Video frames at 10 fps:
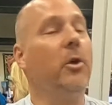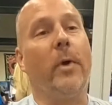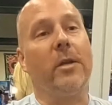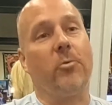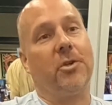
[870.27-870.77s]

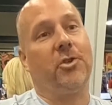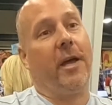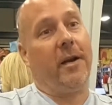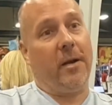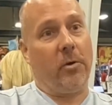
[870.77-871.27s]
rank
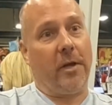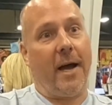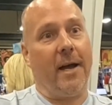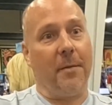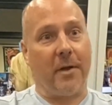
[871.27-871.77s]
Christianity really high
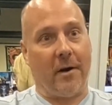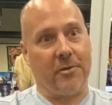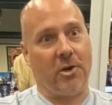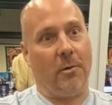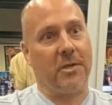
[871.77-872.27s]
up there in
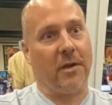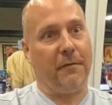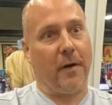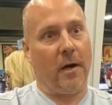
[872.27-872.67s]
terms of,